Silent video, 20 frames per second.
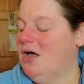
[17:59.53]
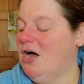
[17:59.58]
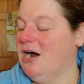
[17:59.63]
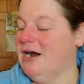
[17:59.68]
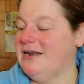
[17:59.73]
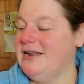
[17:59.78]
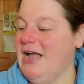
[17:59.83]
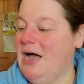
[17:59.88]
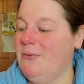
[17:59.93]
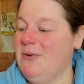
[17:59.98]
All
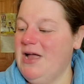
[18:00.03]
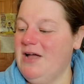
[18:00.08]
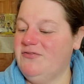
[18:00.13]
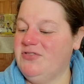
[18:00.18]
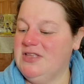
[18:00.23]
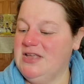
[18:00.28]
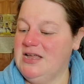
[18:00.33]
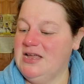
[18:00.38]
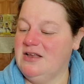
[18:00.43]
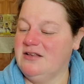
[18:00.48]
right, now we
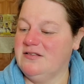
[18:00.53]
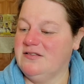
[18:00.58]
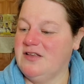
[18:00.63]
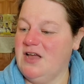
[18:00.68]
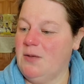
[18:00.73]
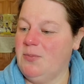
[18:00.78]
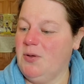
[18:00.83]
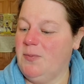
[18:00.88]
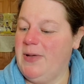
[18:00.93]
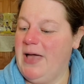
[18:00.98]
have the
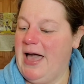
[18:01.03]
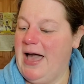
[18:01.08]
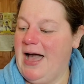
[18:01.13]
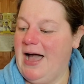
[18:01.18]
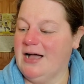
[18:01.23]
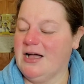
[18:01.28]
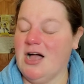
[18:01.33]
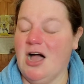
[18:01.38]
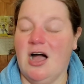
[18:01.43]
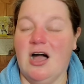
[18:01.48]
double
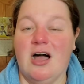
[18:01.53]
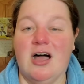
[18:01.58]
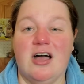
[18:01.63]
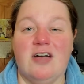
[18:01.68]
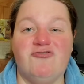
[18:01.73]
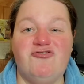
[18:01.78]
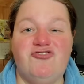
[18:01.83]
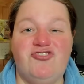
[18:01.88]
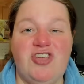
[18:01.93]
pack of